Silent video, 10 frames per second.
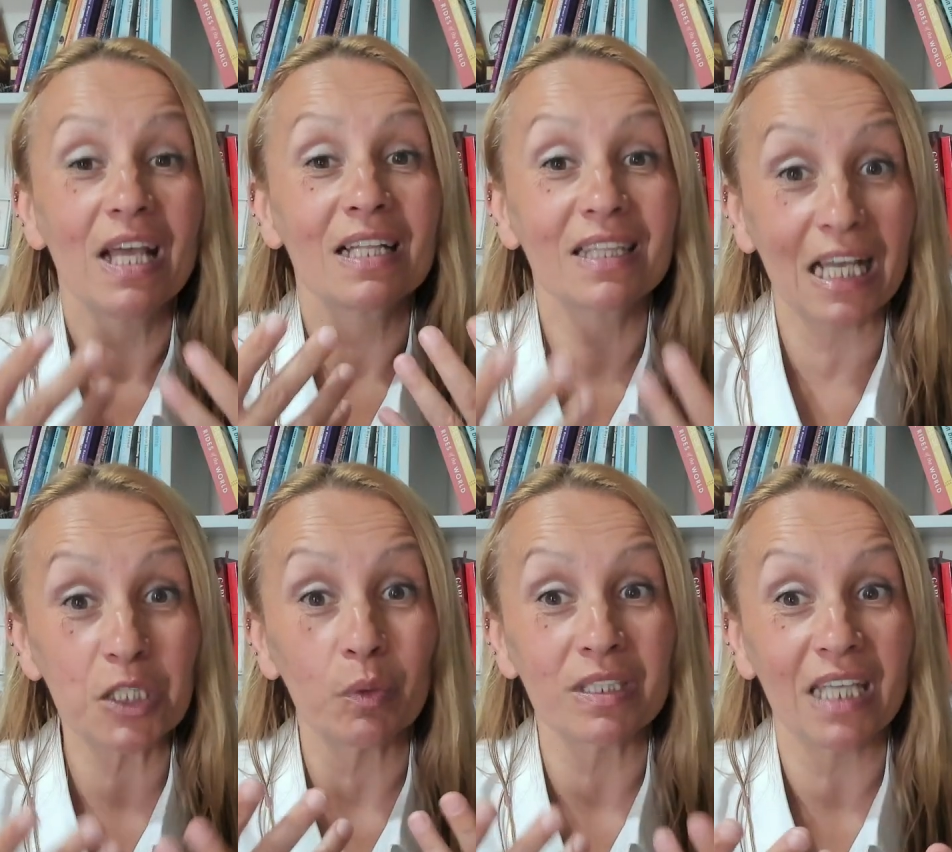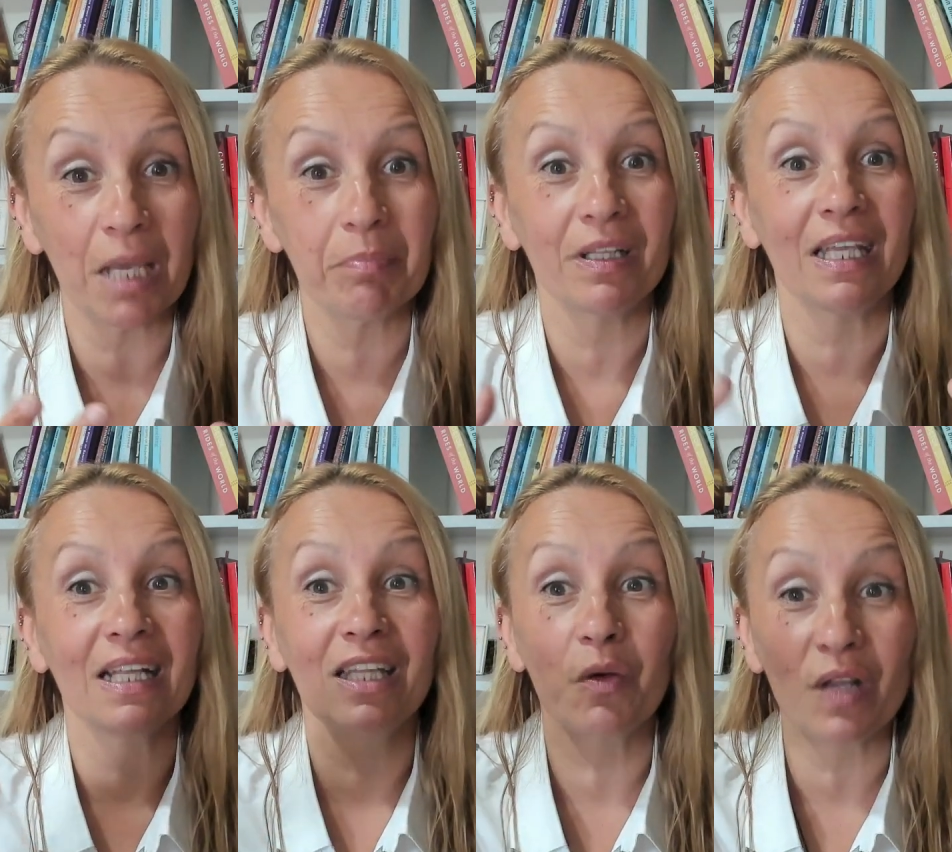that's what's
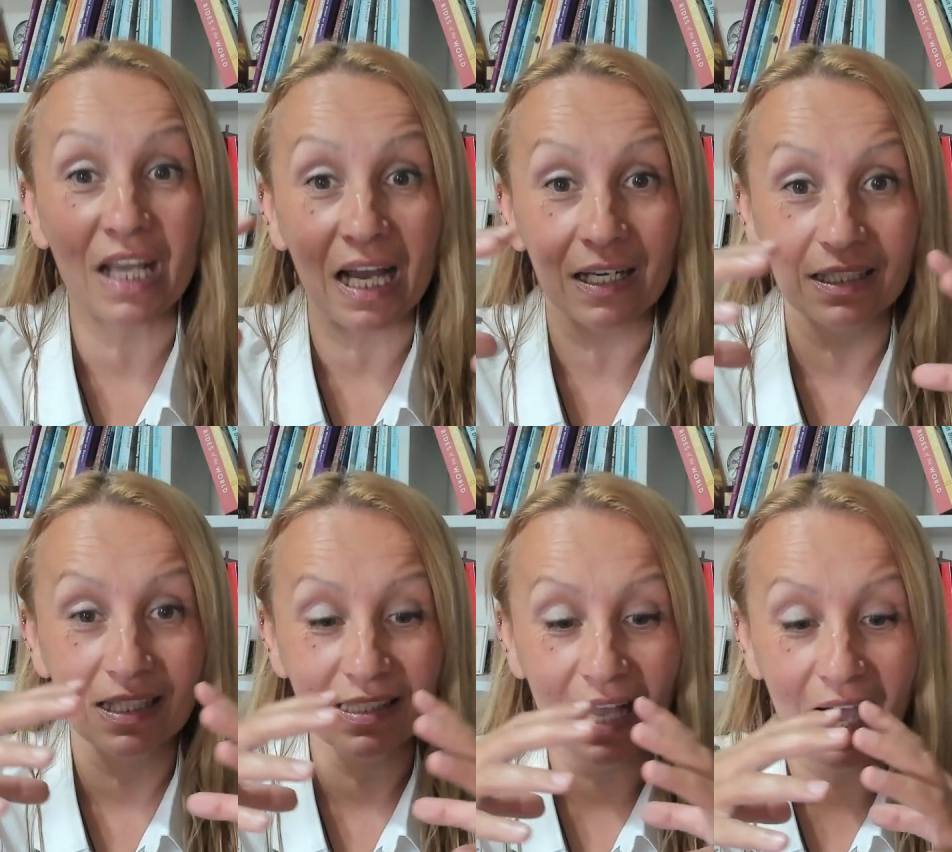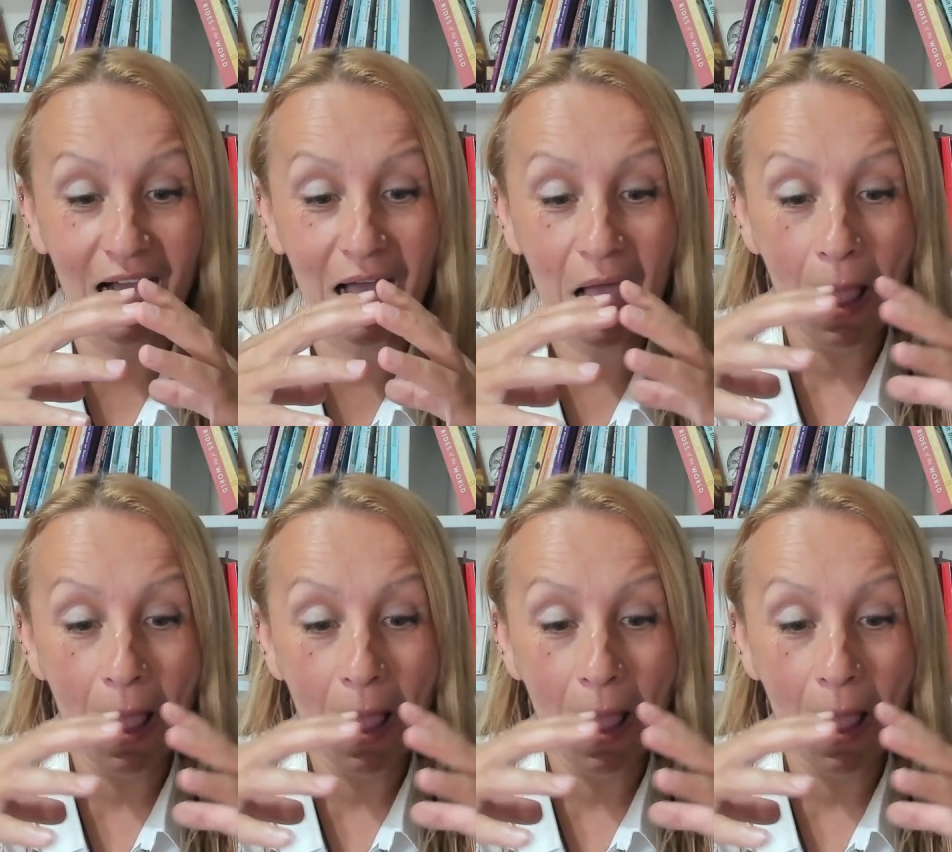happening. The realities are